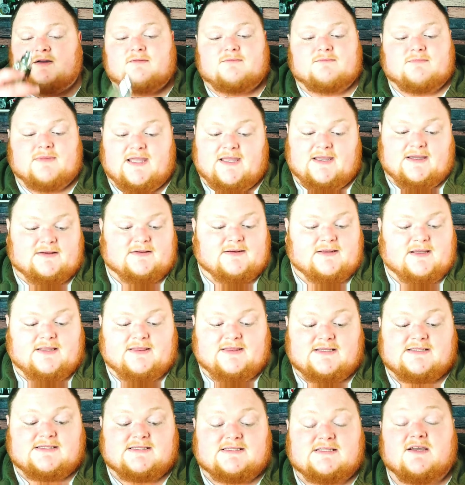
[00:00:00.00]
Man, and
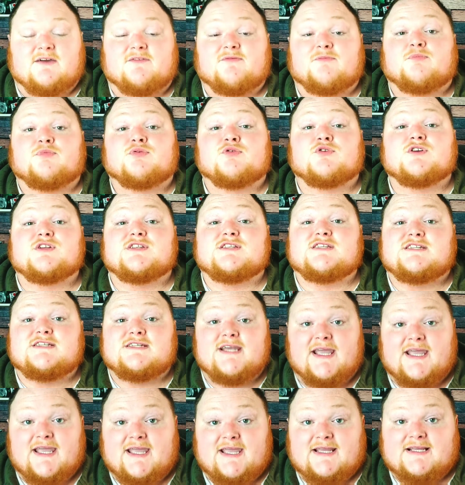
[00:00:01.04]
this stuff
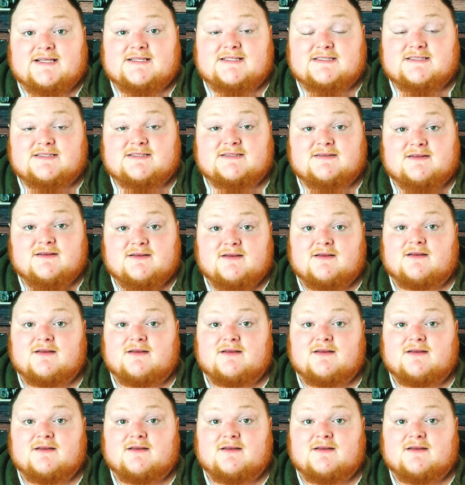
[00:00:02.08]
projects